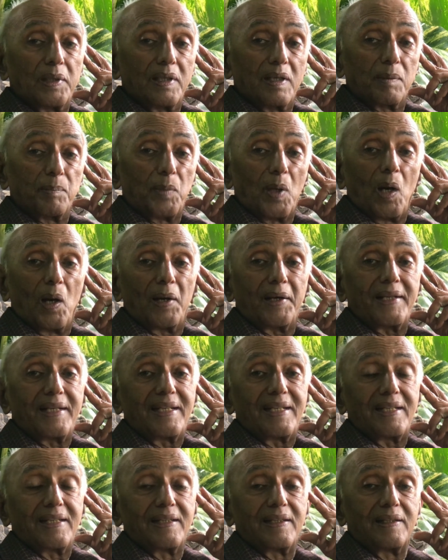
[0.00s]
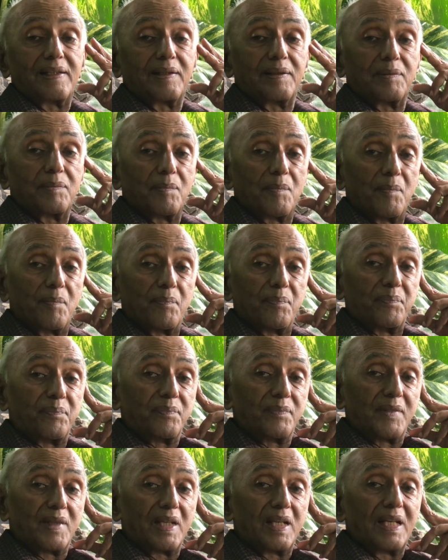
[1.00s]
body
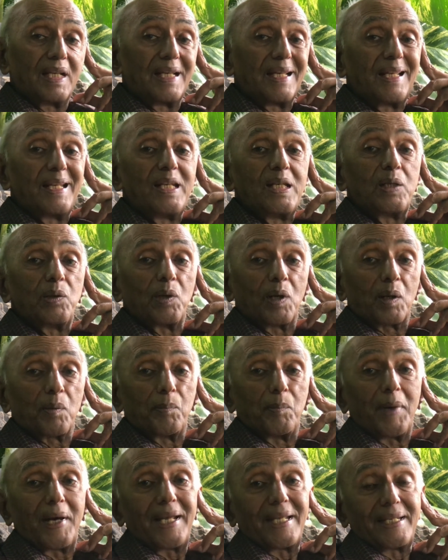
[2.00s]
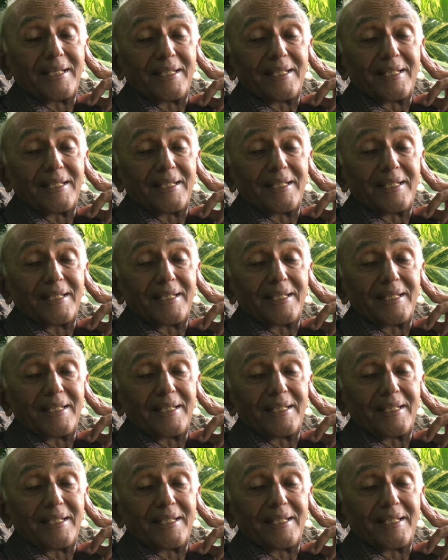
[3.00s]
in your mind,